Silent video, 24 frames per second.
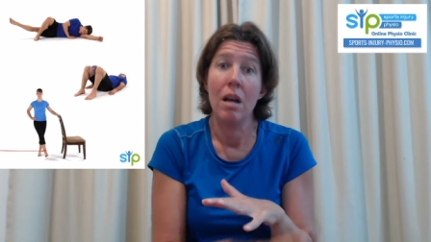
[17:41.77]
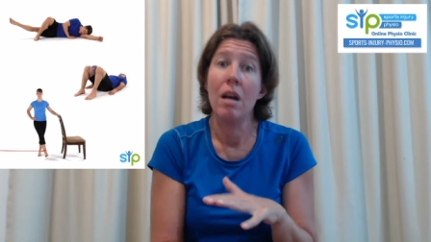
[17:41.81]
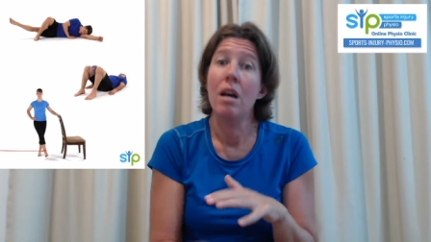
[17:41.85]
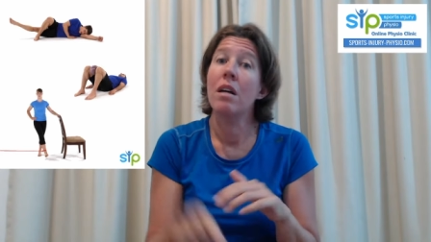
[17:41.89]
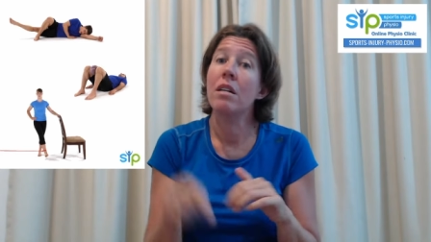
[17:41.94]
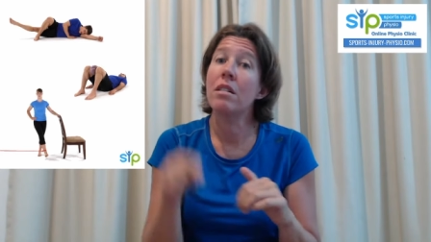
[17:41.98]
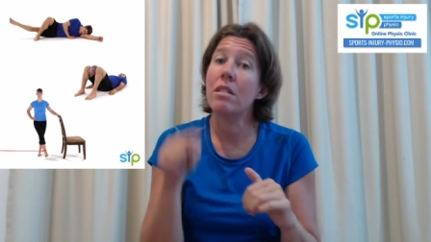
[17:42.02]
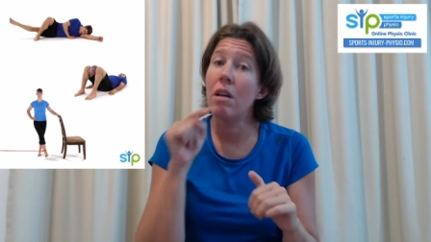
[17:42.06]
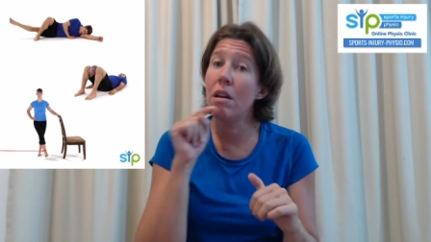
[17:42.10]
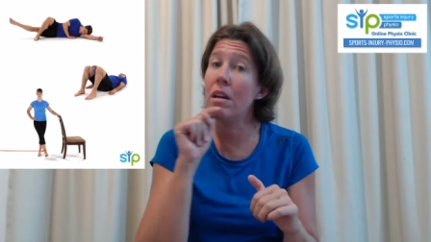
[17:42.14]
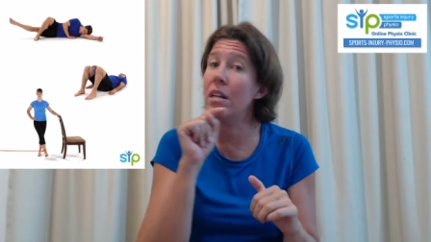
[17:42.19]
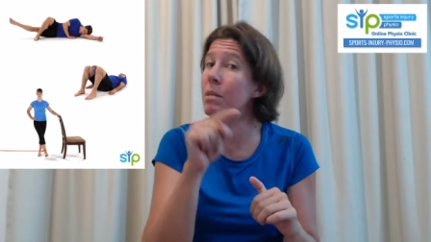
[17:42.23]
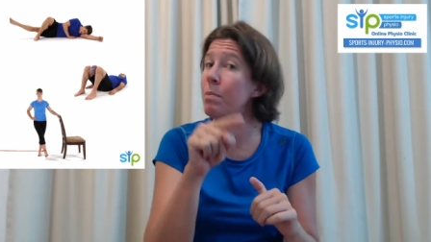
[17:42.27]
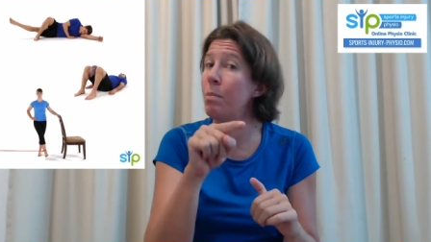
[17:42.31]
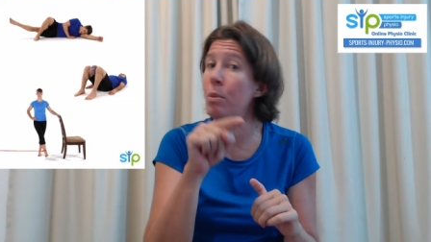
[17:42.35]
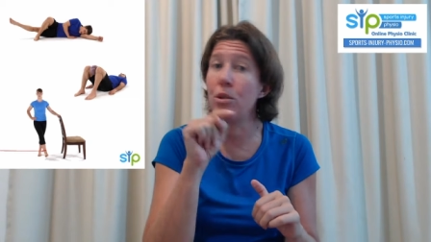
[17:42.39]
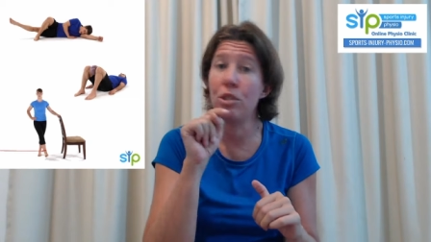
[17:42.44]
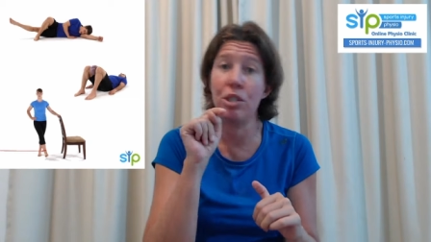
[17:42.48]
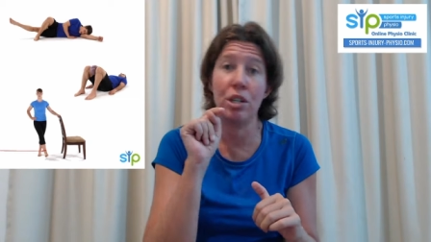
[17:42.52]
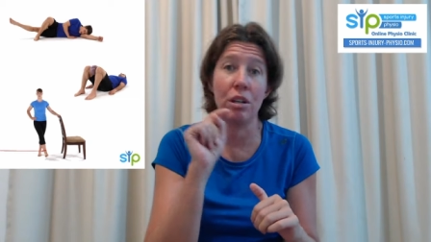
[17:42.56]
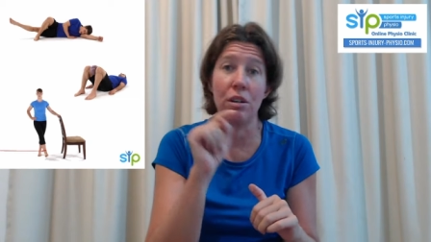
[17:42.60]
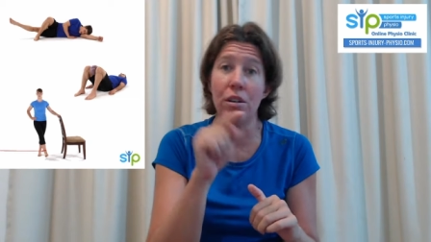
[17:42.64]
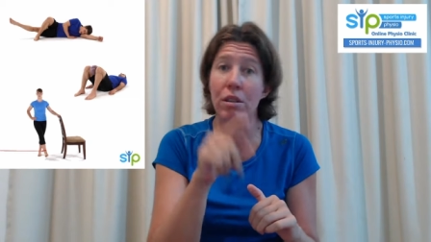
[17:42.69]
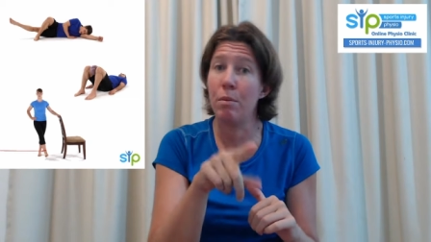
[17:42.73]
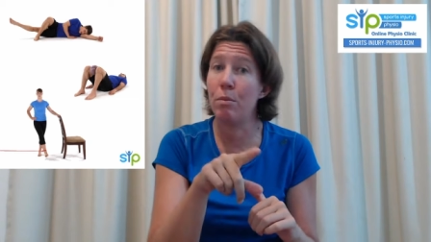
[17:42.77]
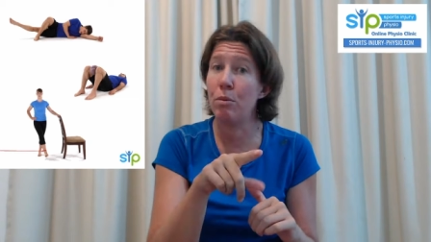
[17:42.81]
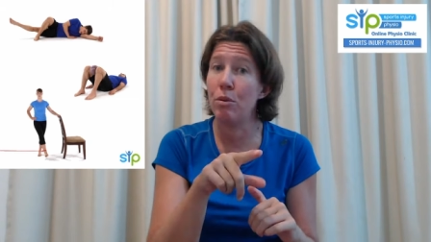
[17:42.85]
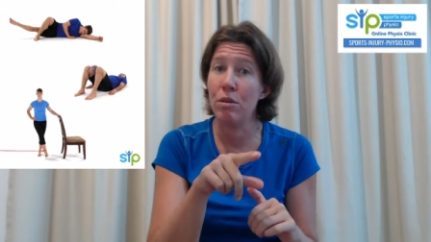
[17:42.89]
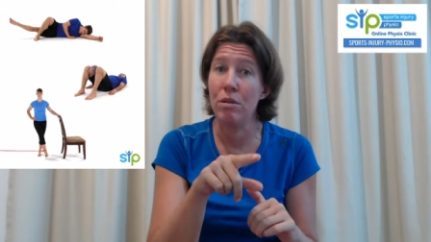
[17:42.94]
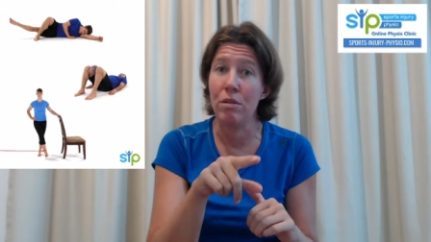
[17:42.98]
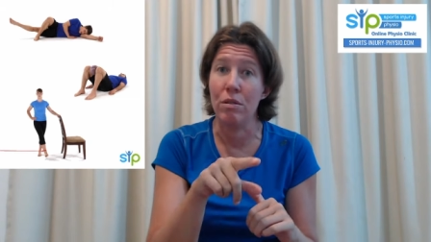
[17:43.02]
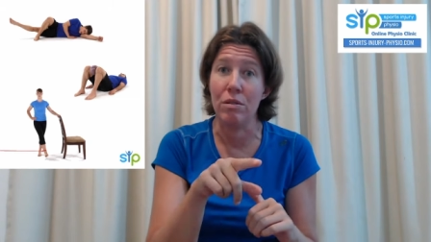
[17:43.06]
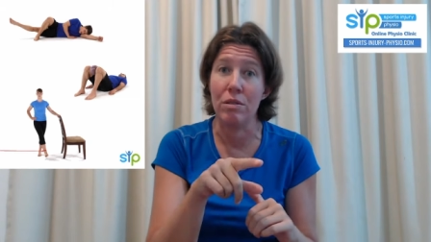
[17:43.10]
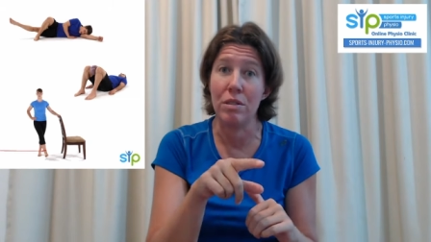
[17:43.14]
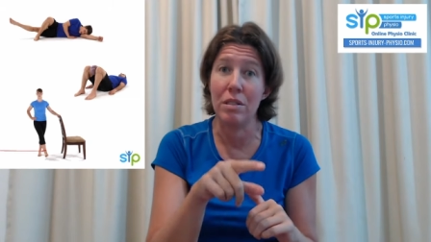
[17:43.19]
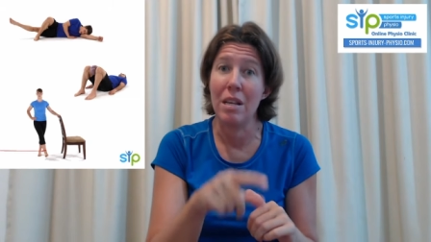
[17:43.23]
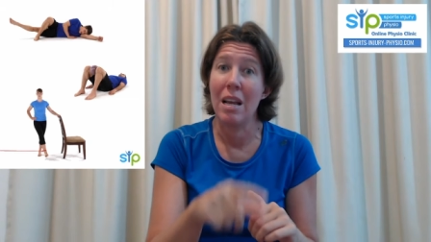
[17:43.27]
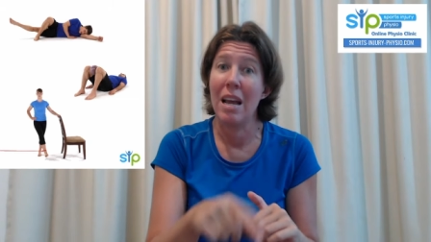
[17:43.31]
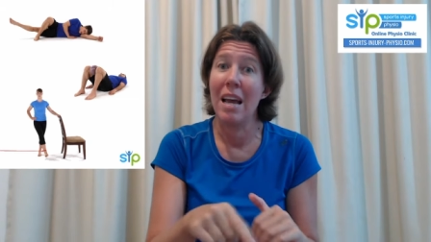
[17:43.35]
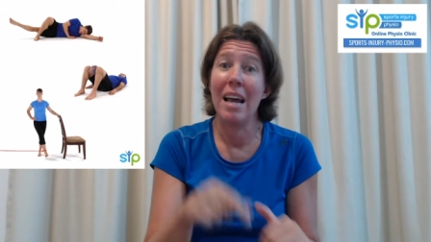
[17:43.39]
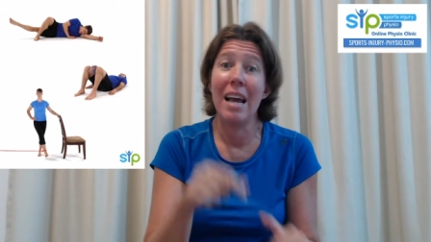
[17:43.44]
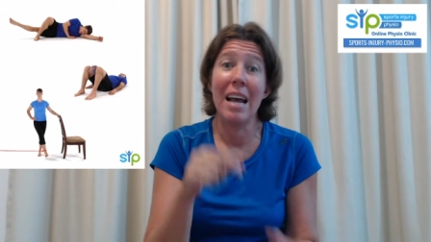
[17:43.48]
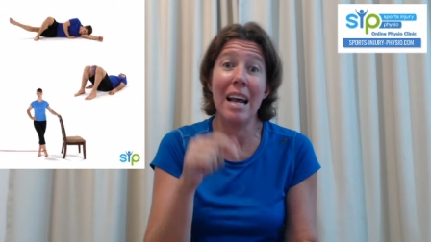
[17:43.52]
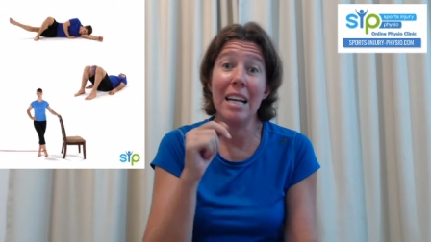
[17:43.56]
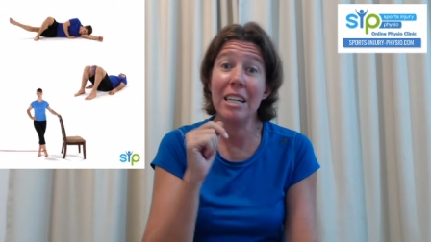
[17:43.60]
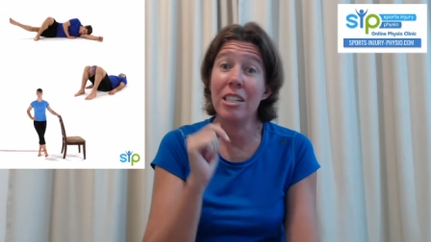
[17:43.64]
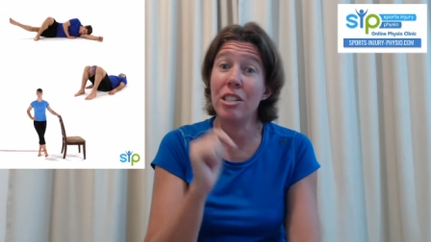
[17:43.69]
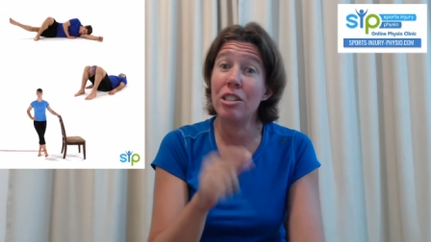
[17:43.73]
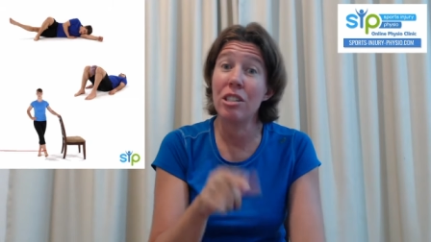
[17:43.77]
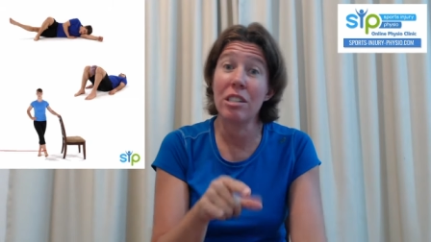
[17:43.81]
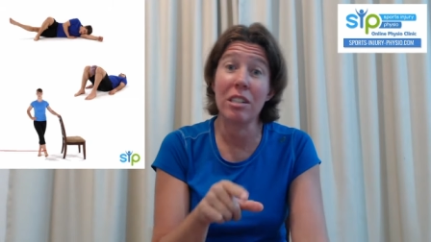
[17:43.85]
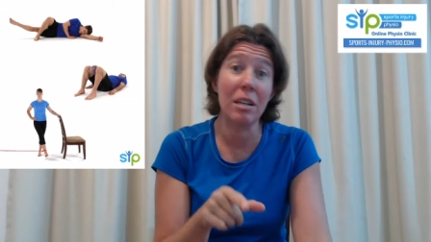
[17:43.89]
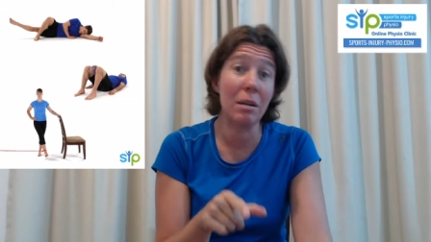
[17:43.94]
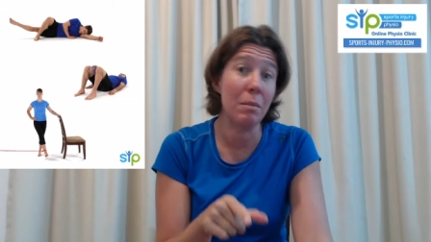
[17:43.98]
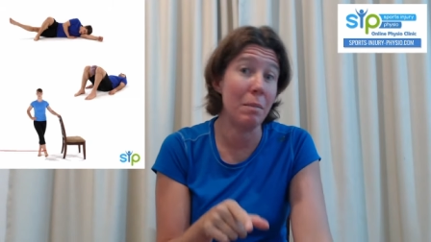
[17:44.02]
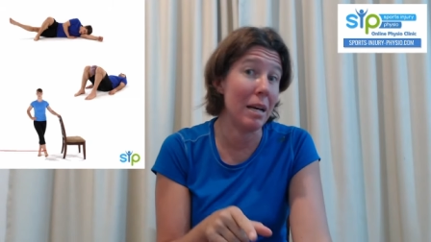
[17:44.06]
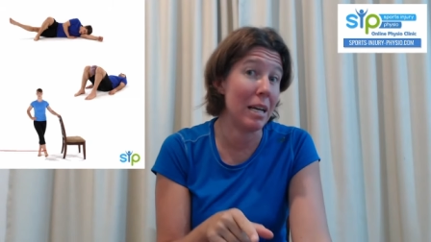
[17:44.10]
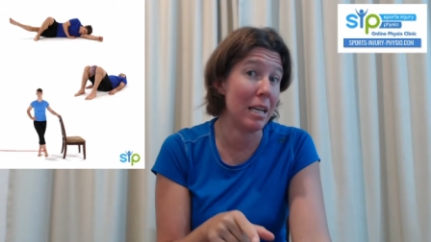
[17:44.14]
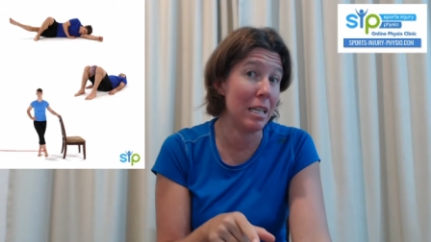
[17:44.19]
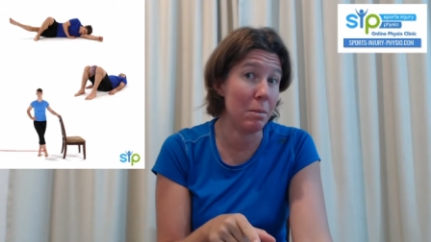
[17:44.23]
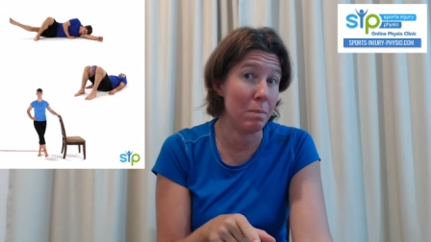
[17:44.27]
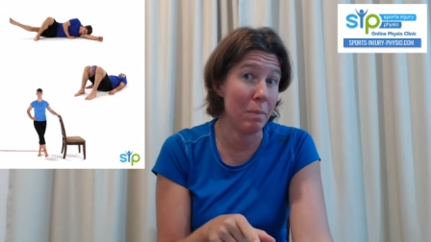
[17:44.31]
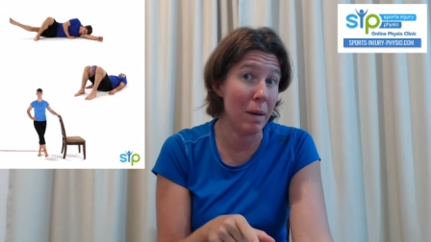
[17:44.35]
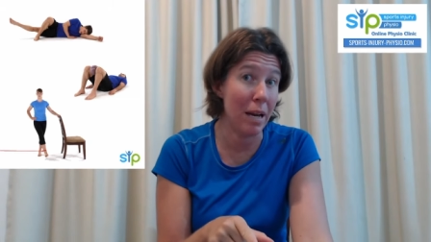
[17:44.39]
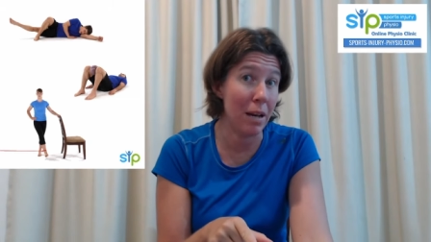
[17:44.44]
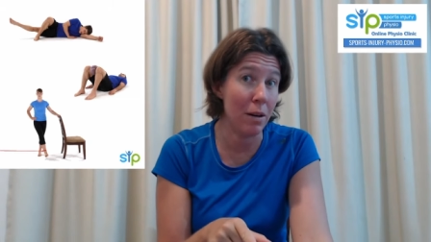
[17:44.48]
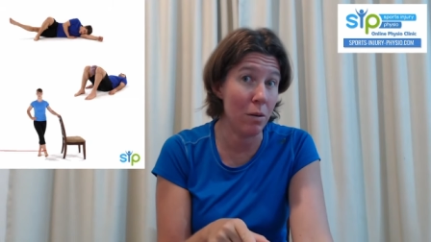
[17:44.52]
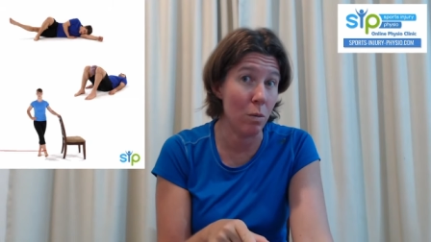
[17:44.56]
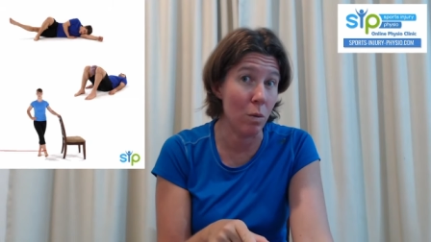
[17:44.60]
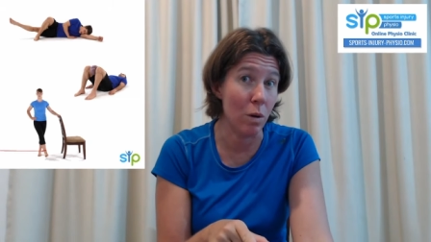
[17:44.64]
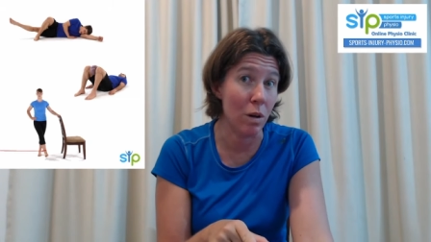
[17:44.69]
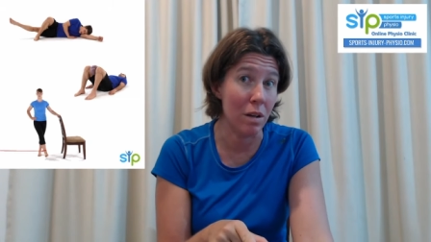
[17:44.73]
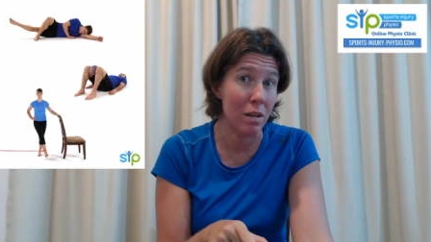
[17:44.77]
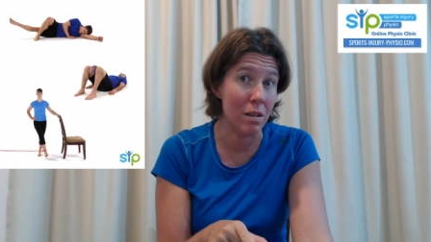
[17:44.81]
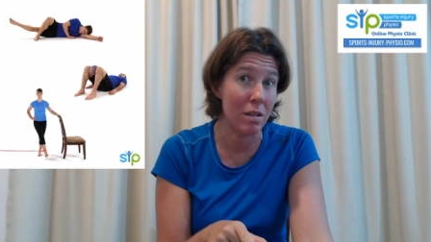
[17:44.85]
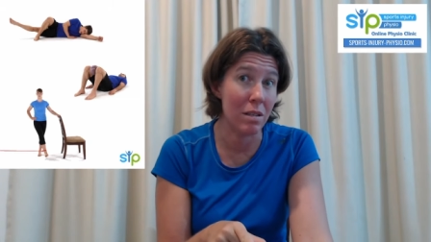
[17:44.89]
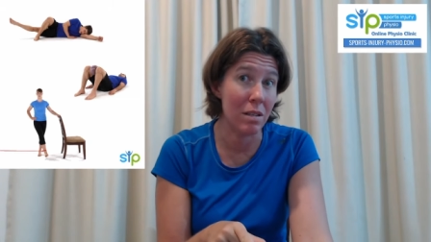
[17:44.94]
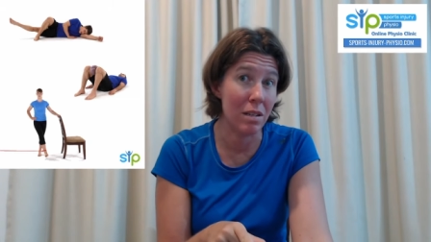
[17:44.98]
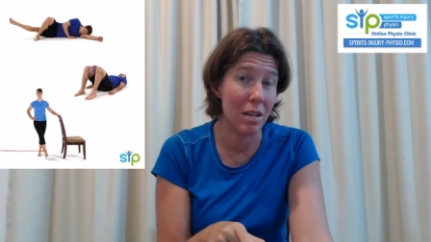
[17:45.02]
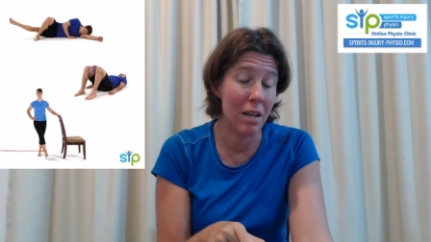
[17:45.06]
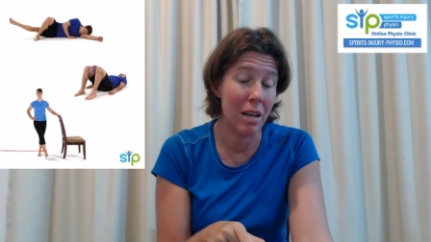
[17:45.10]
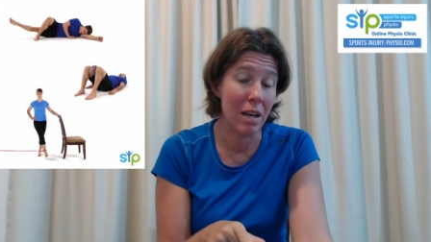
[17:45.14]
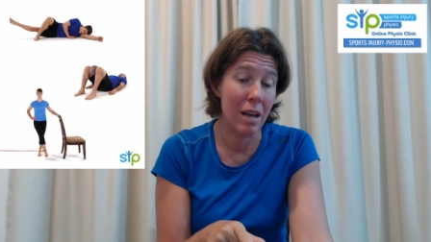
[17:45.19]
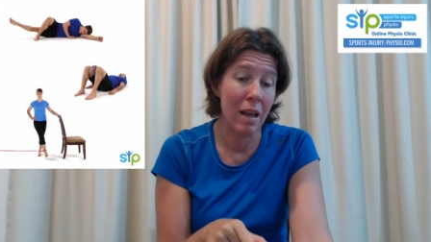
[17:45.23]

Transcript: So he's pushing on the bruise. He's just going to make his pain worse.